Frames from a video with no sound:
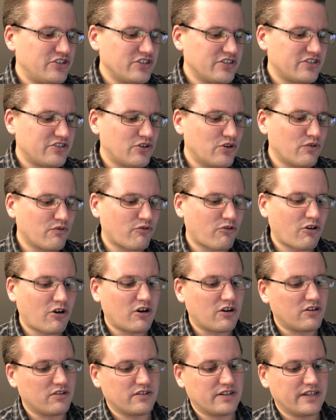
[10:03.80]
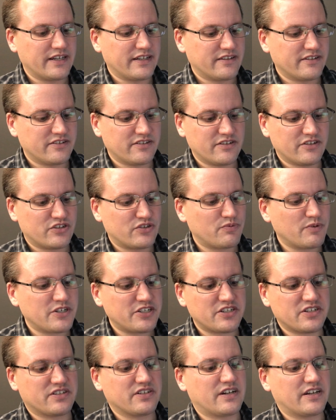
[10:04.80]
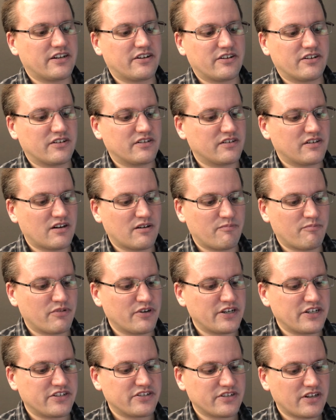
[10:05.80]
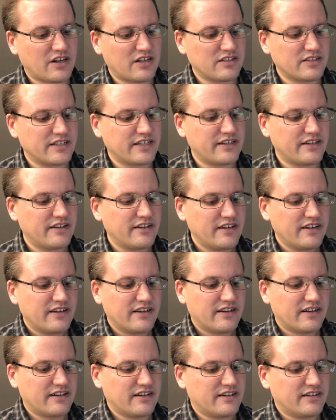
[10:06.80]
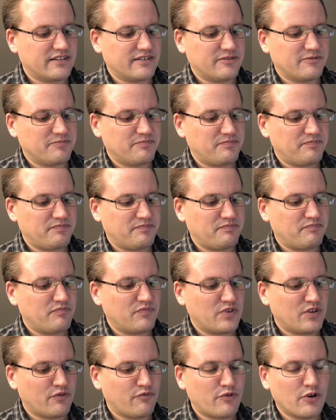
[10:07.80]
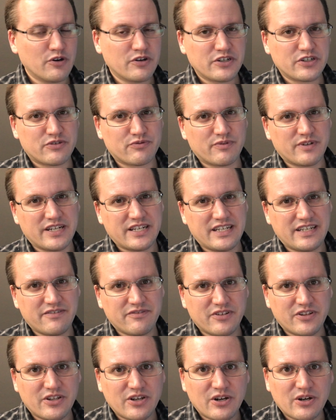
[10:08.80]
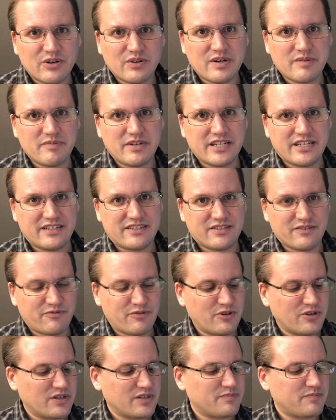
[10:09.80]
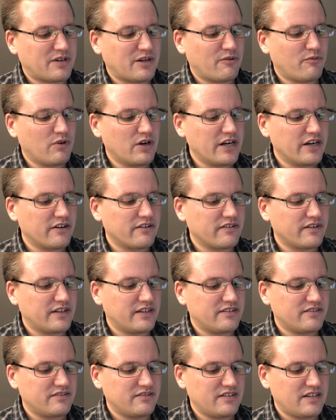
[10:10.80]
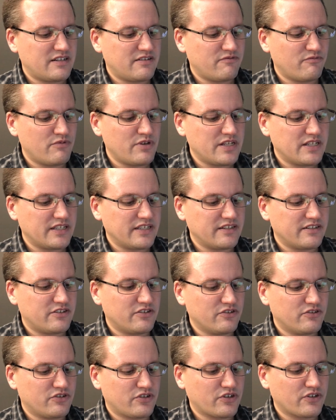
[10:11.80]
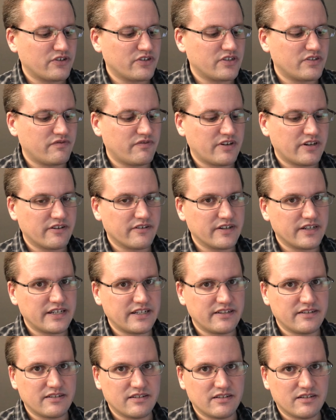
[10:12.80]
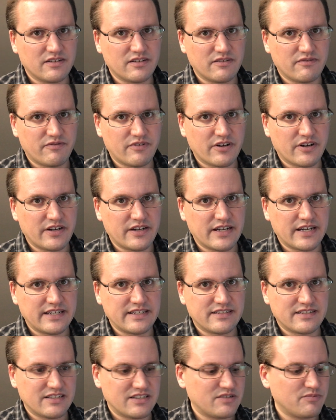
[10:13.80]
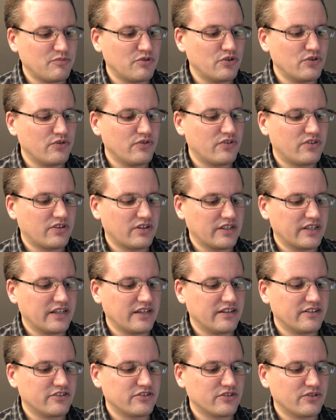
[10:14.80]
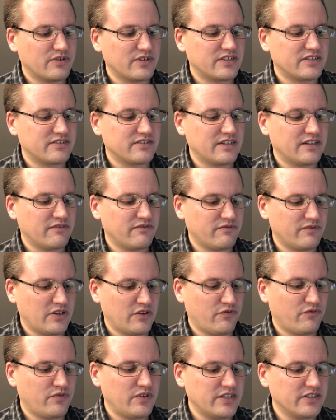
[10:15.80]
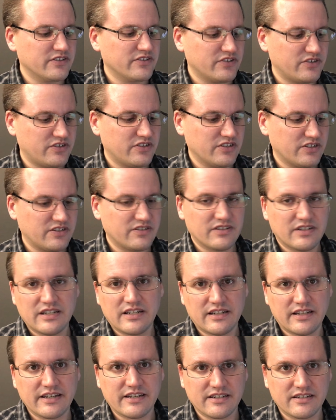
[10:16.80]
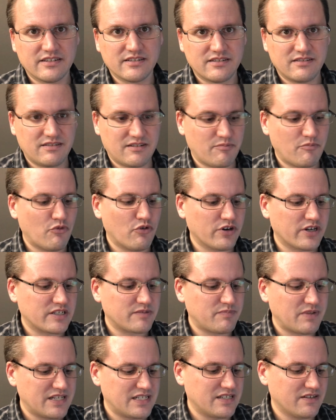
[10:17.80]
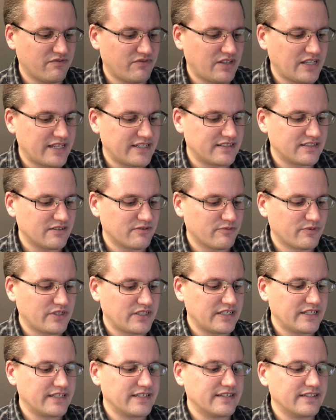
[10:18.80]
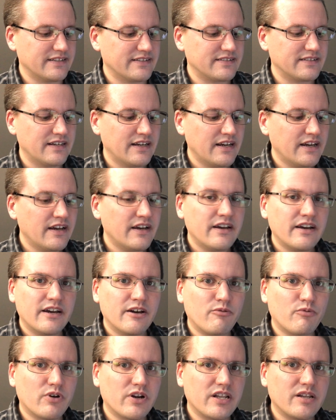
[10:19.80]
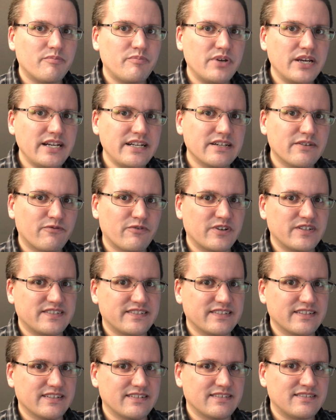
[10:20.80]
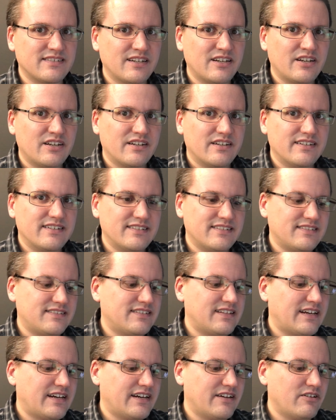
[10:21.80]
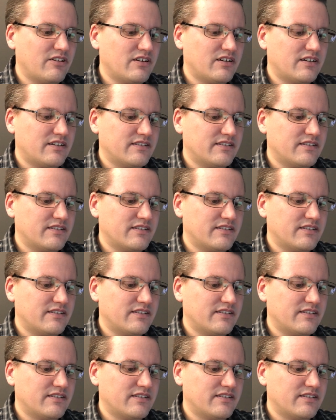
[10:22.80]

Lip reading: just overall, like the switches on it are pretty solid. The focus ring, even though, I mean, it's a focus by wire, it really turns very nice and smoothly, and so it feels just like a more expensive lens than it really is. And one of the big differences is that